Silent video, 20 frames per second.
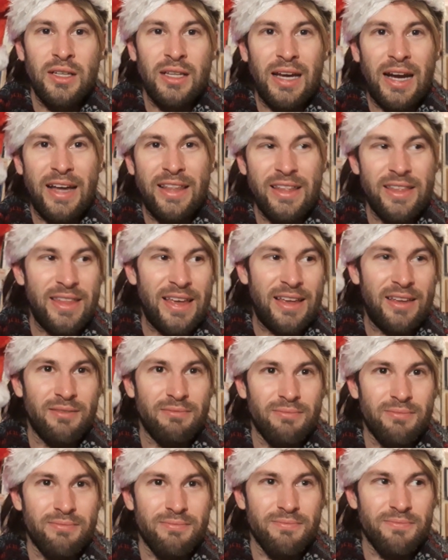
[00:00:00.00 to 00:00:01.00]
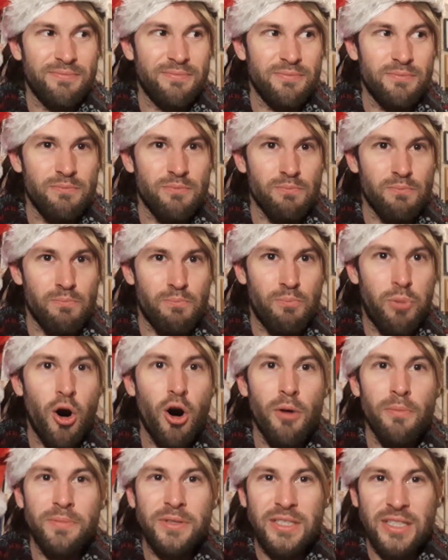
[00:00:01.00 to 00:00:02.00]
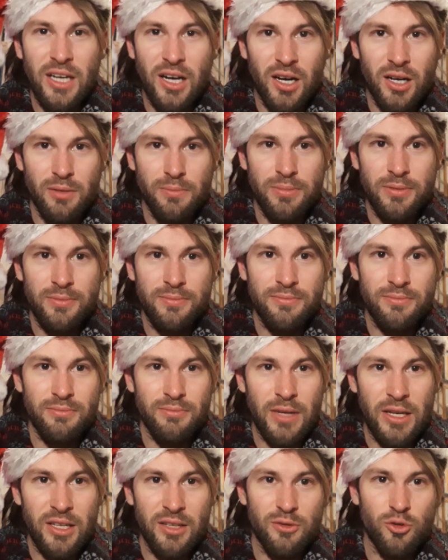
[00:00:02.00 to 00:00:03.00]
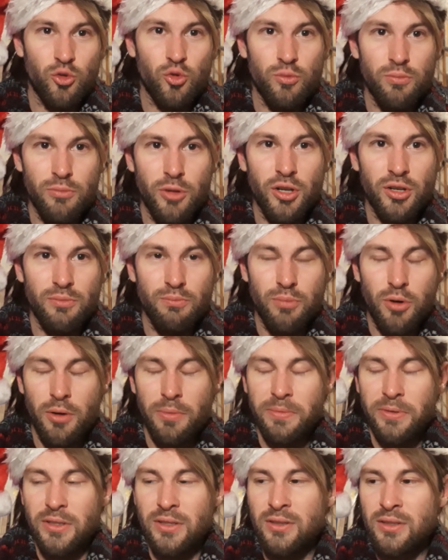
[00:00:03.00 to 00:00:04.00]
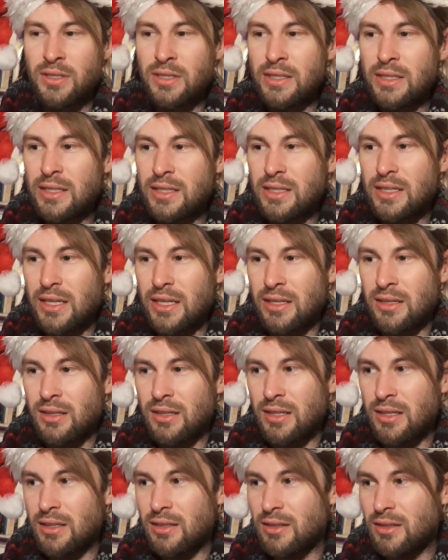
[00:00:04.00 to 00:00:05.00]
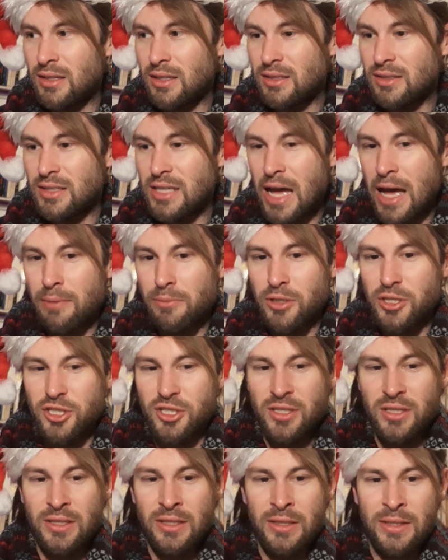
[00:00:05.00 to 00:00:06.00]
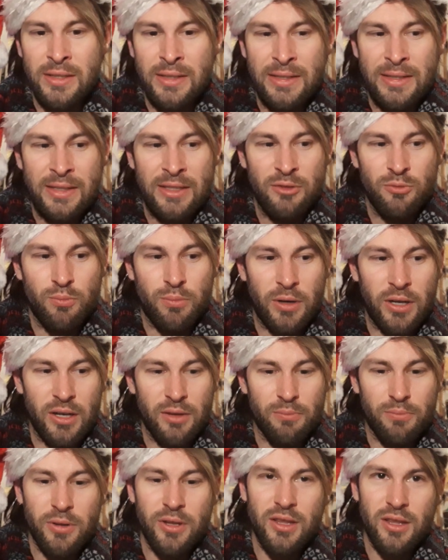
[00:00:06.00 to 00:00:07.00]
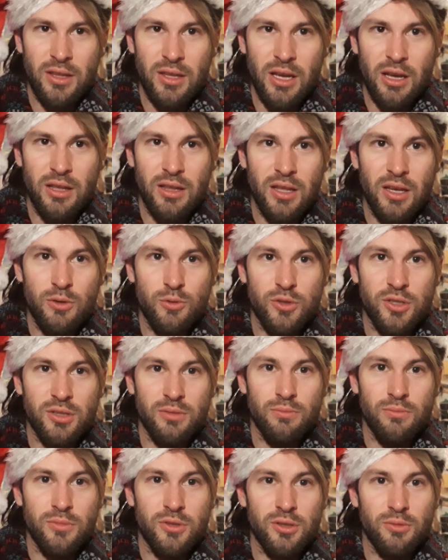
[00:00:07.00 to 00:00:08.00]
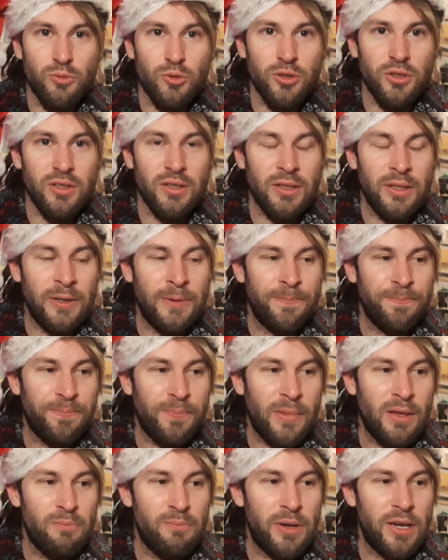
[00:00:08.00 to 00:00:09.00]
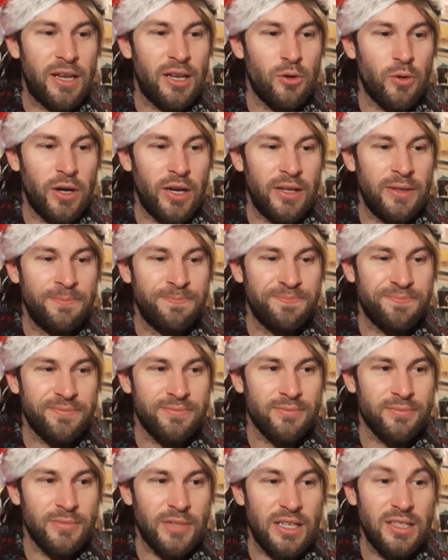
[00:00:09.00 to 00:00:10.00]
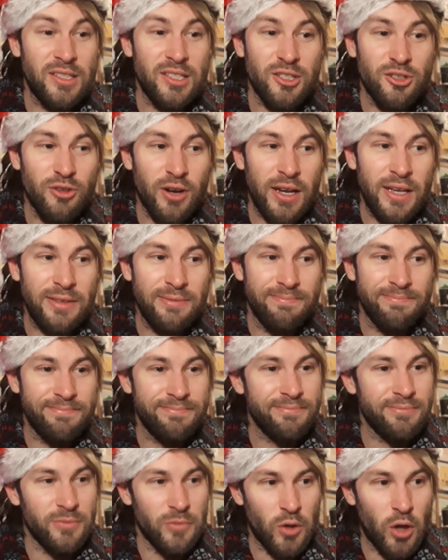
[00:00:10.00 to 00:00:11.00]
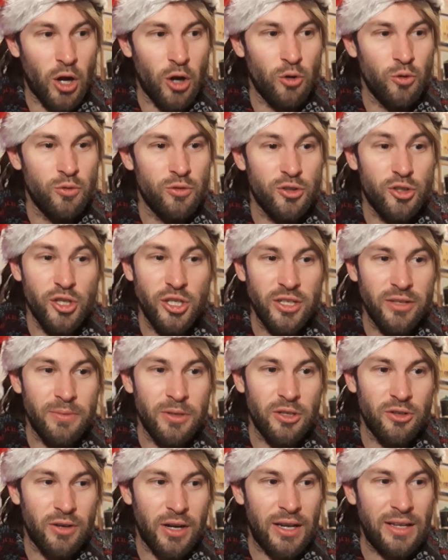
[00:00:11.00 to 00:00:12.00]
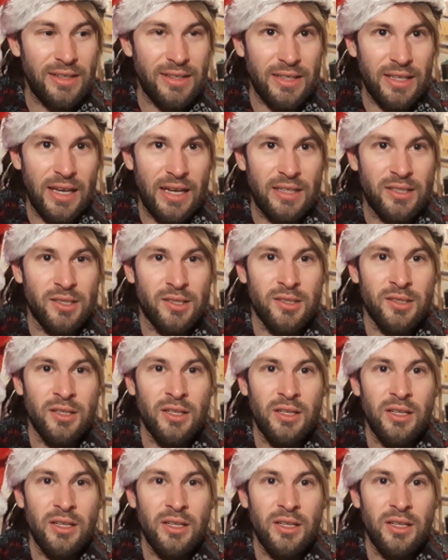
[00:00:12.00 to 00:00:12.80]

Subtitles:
and then they popped it up, made it all modern poppy and damaged it. But there was some good in there. But anyway, is it great? No. Could it have been great? Yes.